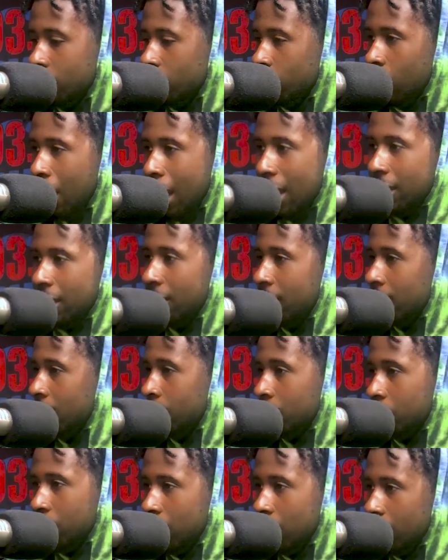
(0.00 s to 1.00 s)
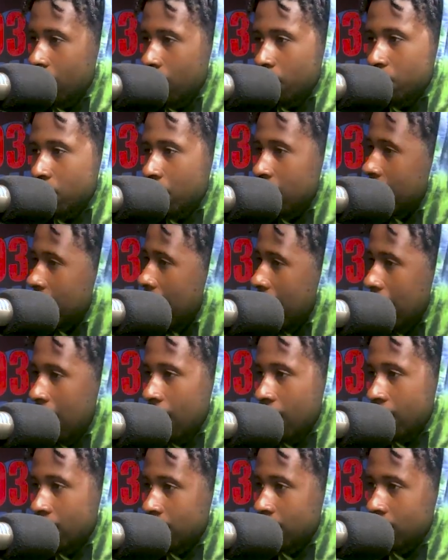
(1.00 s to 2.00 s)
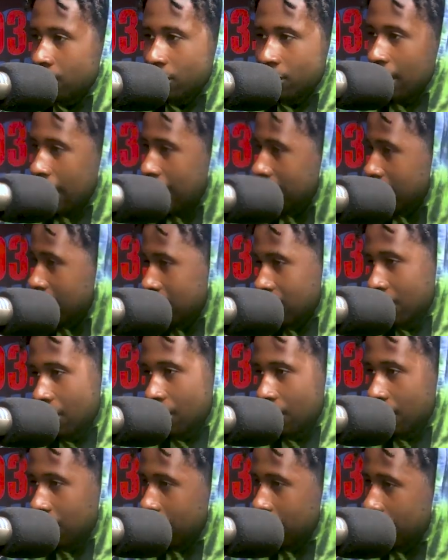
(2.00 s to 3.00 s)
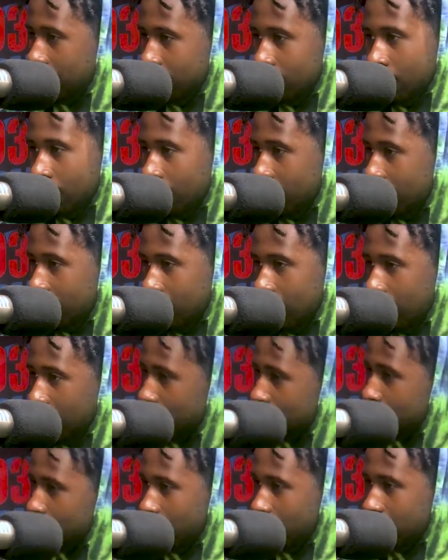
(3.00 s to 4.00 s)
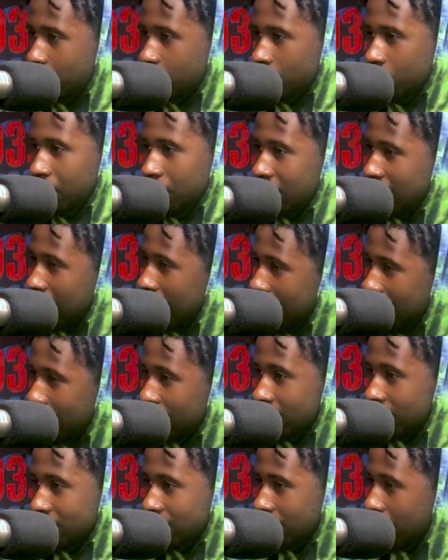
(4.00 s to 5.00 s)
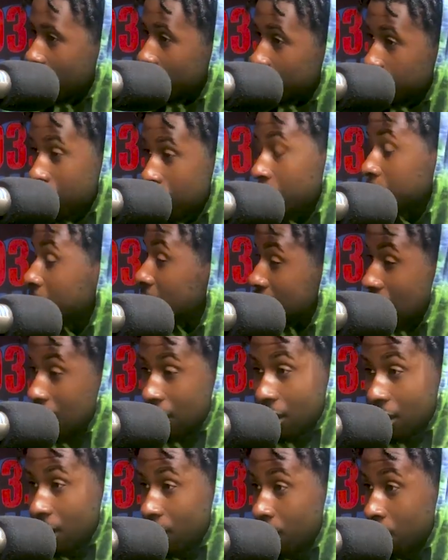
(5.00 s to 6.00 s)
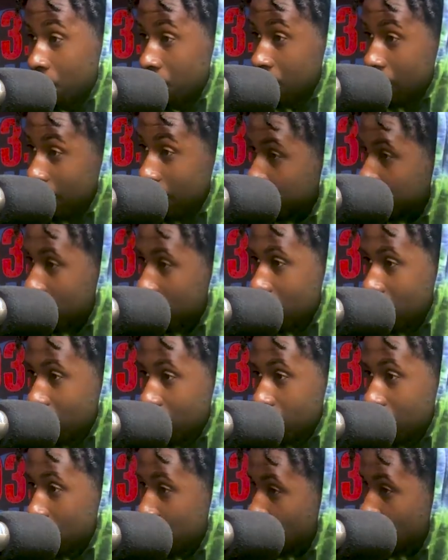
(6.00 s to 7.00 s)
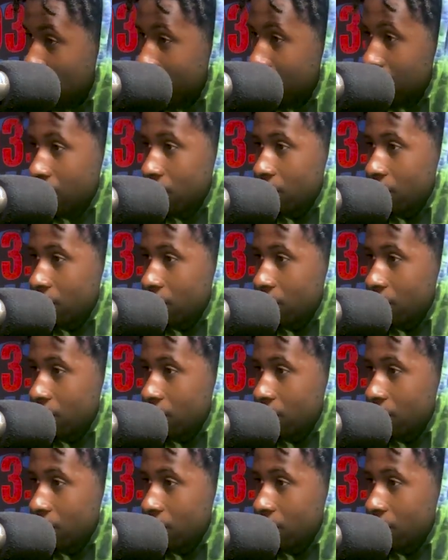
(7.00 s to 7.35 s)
Rakim, then up to Nas and Jay-Z and Andre 3000, all the way up to J. Cole and Kendrick and them and Drake.